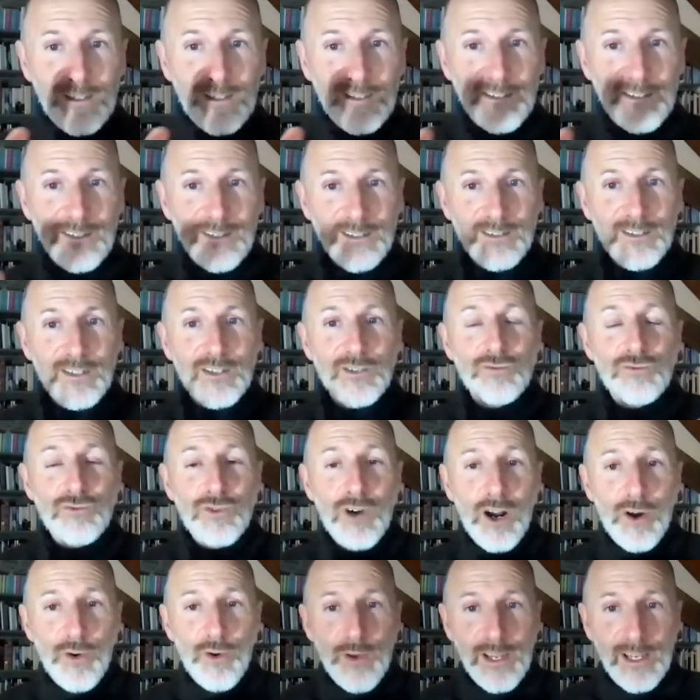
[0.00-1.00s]
the the
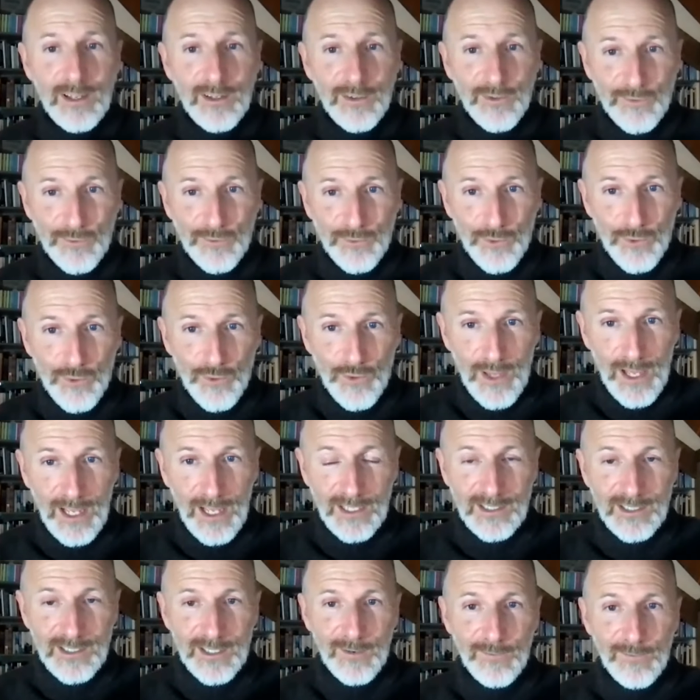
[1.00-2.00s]
growing through
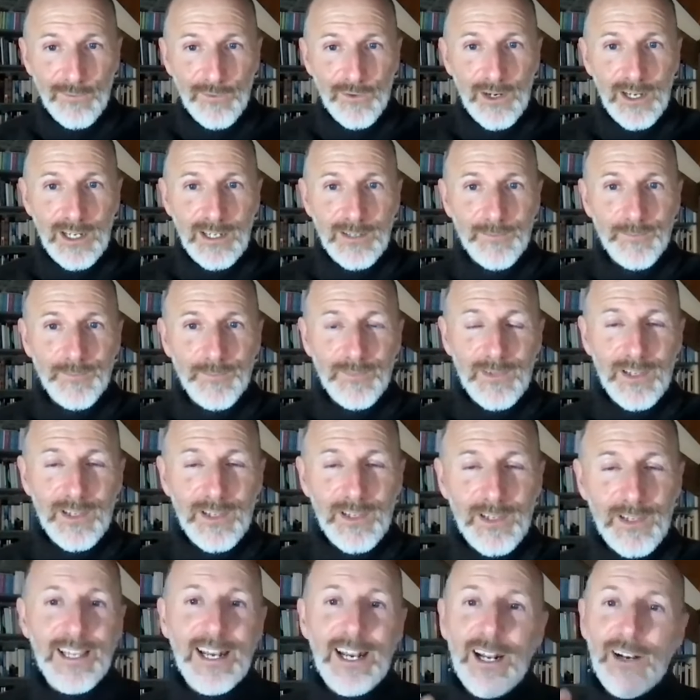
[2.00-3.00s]
that suffering,
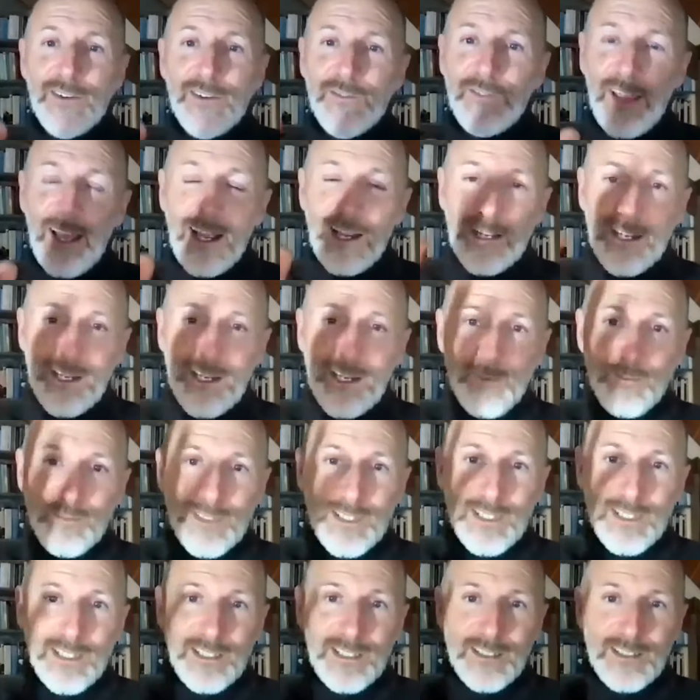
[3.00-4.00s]
and then out of that comes
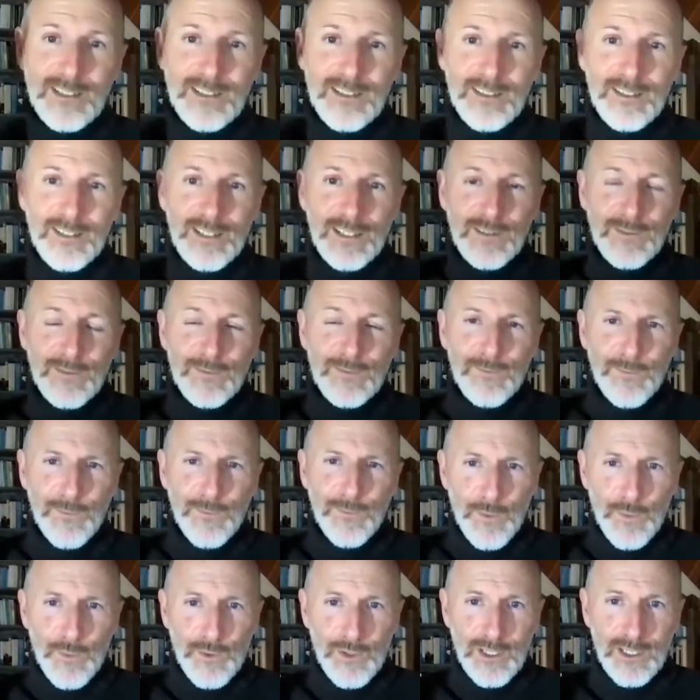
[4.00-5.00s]
this this
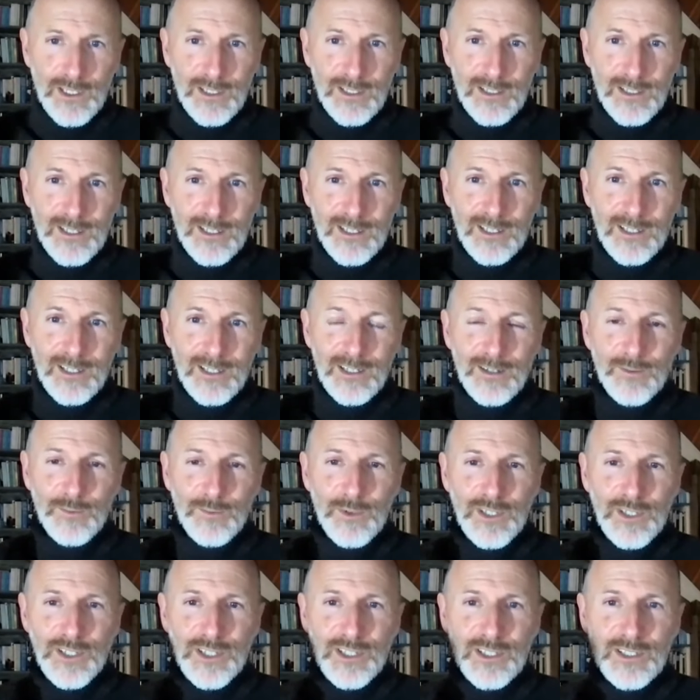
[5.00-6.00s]
fruit,
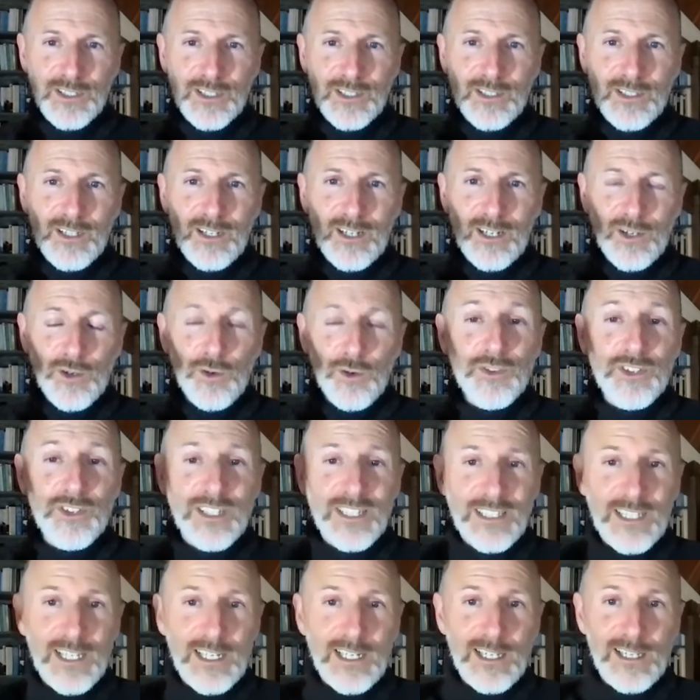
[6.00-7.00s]
which is I call the
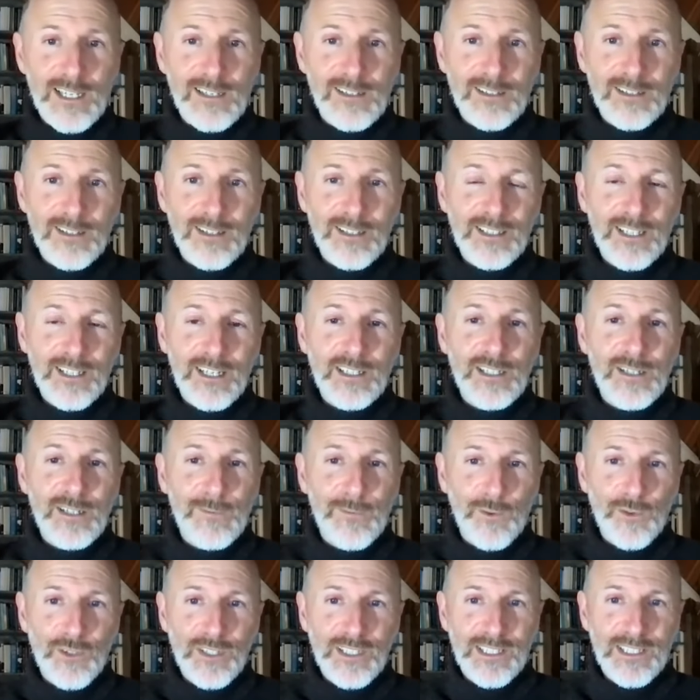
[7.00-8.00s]
siddhis, the
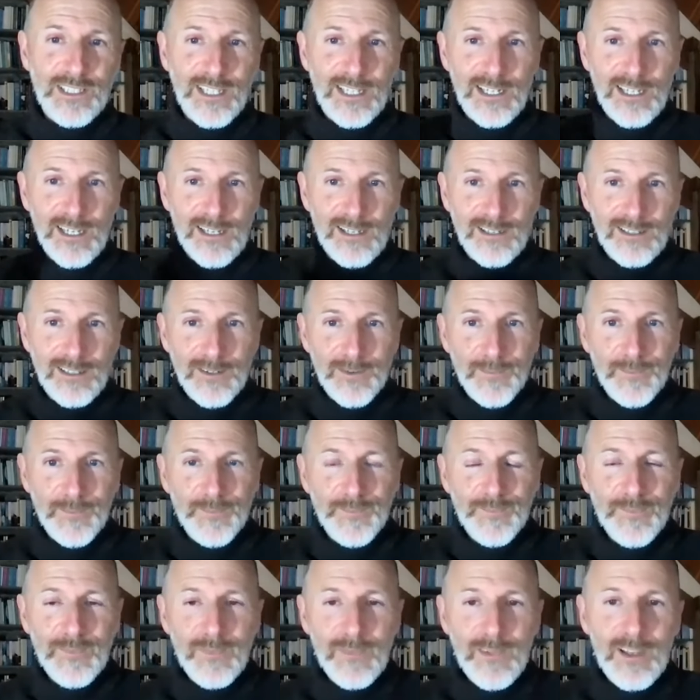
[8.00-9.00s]
sixty-four siddhis.
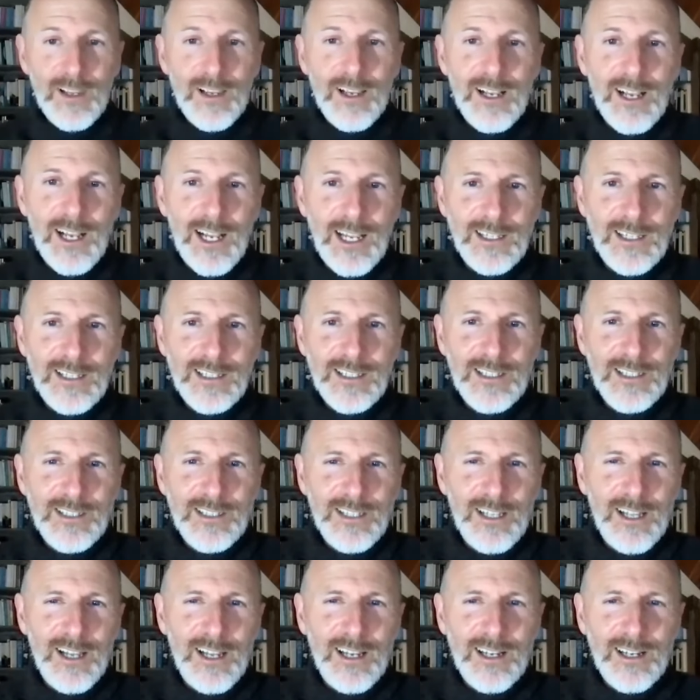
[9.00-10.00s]
Mm-hmm. And this
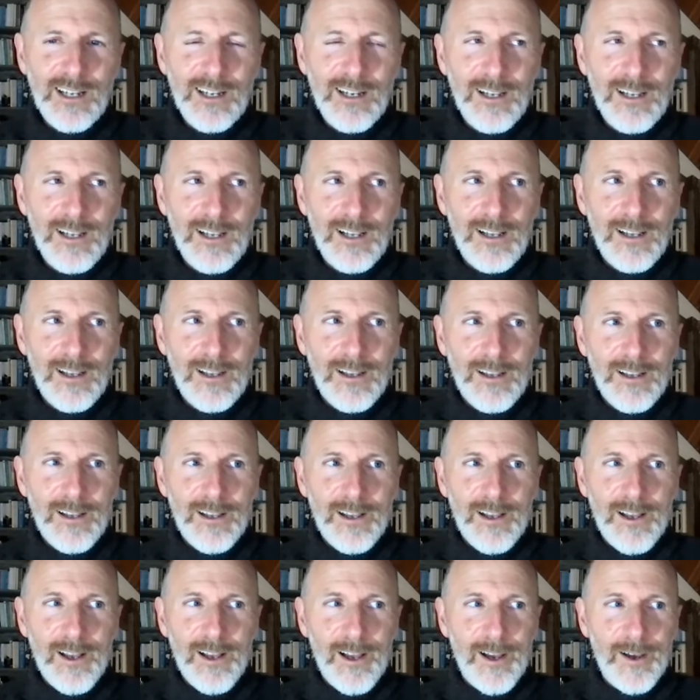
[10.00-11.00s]
is like
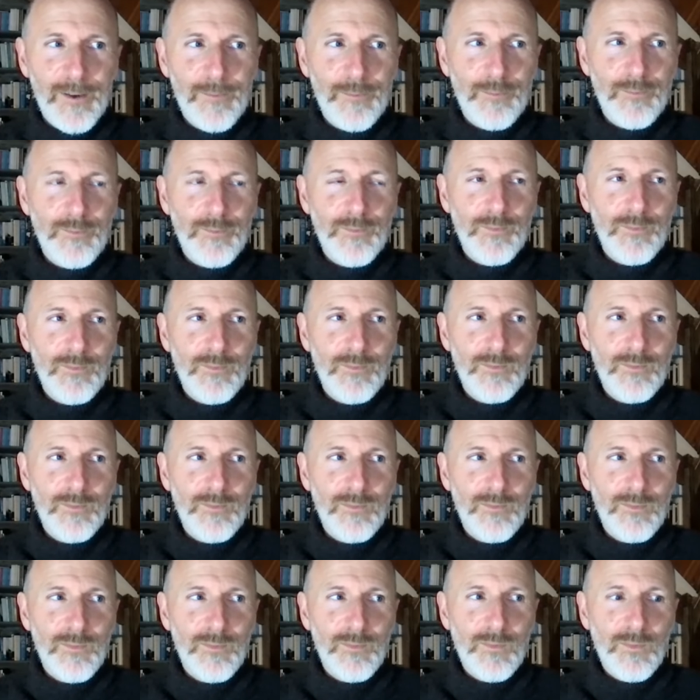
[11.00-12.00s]
um,
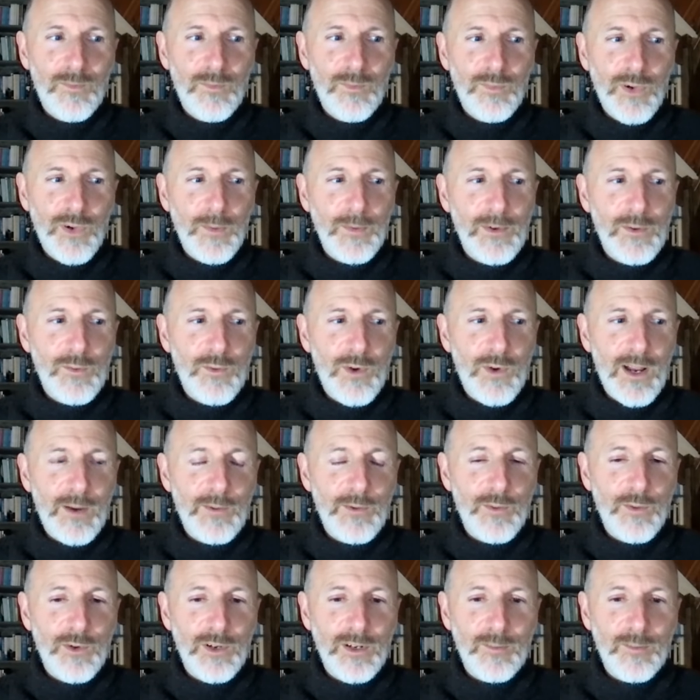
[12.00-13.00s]
probably where
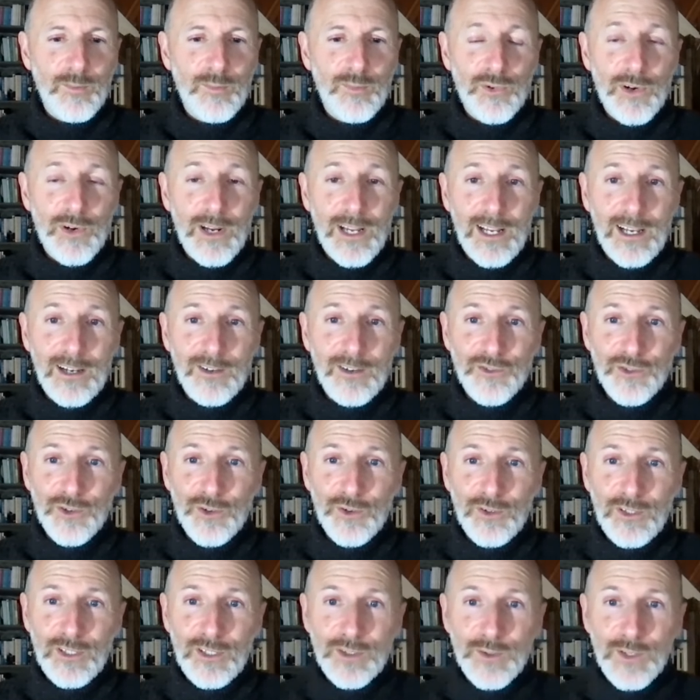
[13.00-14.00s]
we want to bring our
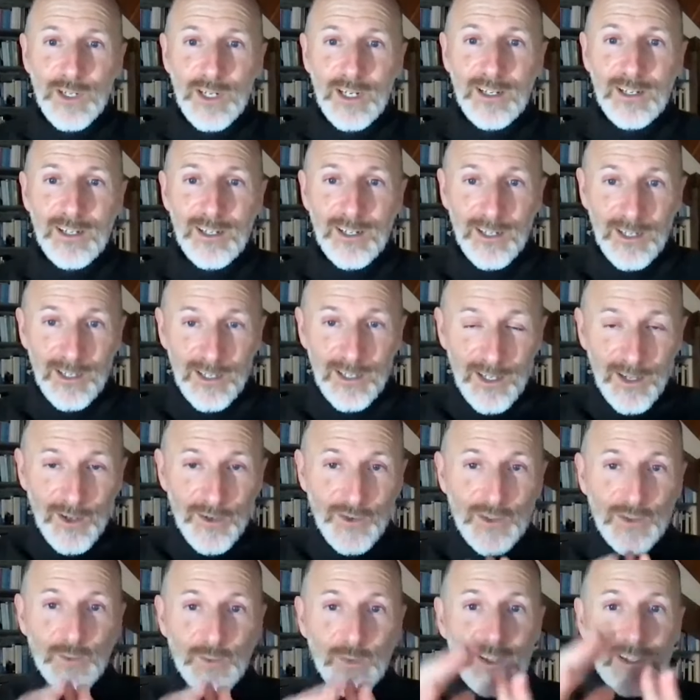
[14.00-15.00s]
talk to a
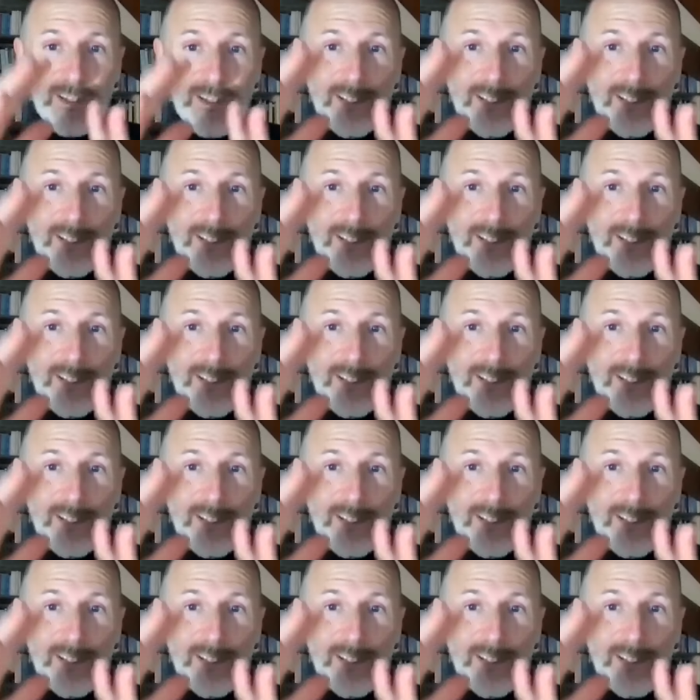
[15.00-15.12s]
close with